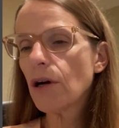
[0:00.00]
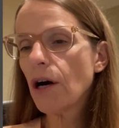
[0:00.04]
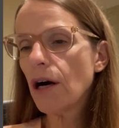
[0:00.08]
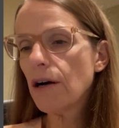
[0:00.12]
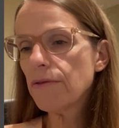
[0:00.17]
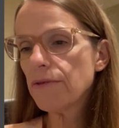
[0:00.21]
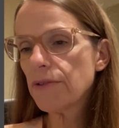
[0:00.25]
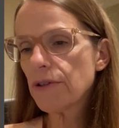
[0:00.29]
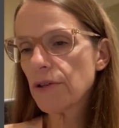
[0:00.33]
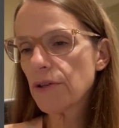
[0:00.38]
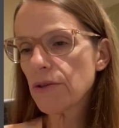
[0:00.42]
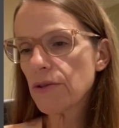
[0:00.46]

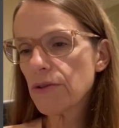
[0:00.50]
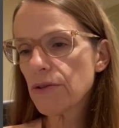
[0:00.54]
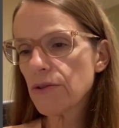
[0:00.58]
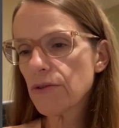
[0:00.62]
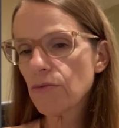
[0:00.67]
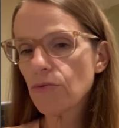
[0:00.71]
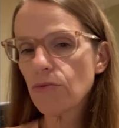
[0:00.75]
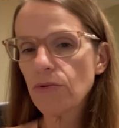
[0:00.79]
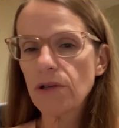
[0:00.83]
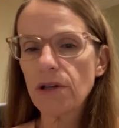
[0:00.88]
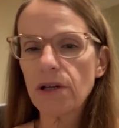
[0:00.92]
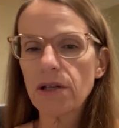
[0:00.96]

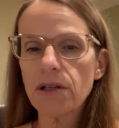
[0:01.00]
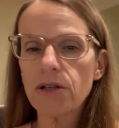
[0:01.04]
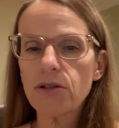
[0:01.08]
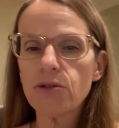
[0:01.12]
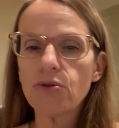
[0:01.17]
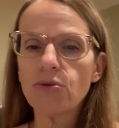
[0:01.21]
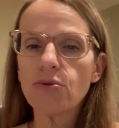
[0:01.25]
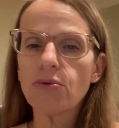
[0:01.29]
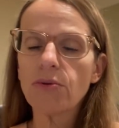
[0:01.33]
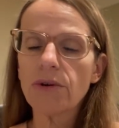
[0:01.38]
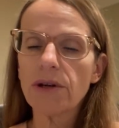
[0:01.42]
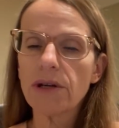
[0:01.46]
covenants related
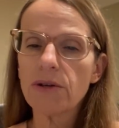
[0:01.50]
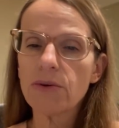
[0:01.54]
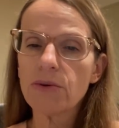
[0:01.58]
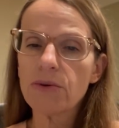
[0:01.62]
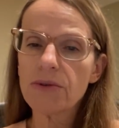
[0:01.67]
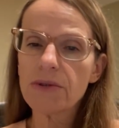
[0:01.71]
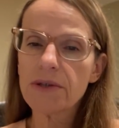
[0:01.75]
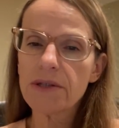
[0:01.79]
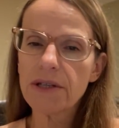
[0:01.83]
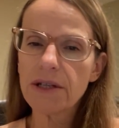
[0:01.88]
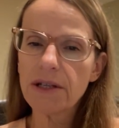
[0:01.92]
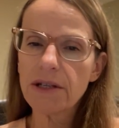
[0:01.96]
to green or
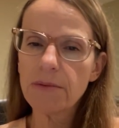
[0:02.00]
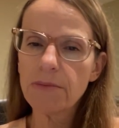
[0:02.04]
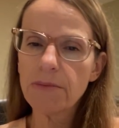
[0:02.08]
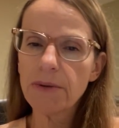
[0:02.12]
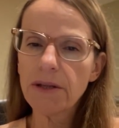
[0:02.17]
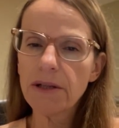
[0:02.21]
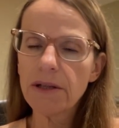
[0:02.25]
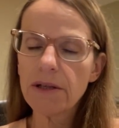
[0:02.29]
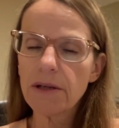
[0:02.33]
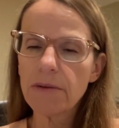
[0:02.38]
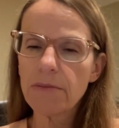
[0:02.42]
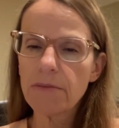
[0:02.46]

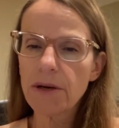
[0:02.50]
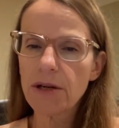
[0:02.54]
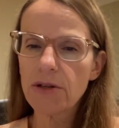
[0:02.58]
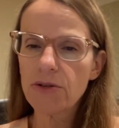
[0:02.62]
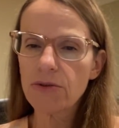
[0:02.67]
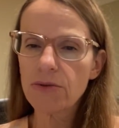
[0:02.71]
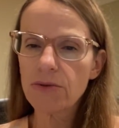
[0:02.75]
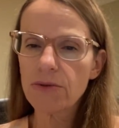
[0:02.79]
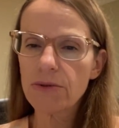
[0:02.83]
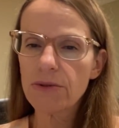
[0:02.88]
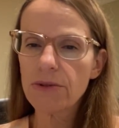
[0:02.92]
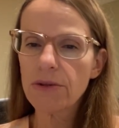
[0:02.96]
sustainability
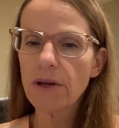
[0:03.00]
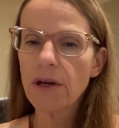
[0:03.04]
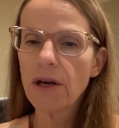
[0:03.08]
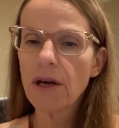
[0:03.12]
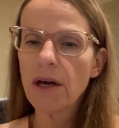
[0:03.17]
measures.